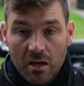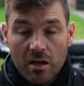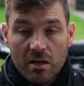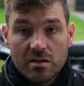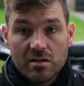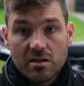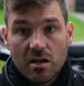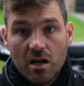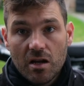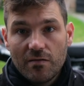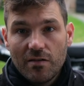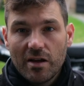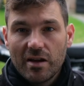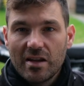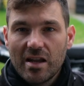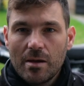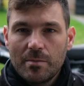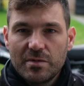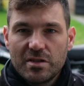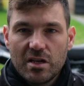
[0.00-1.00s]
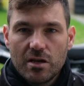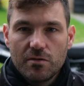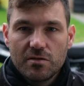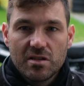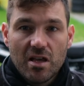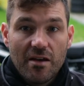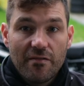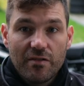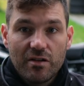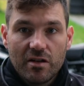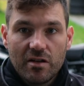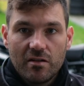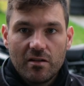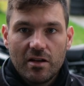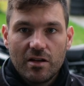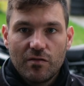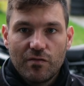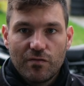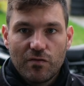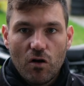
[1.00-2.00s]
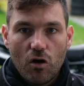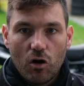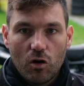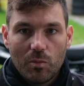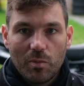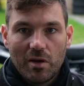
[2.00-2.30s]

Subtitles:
It's kind of like an MT-07 in a frock,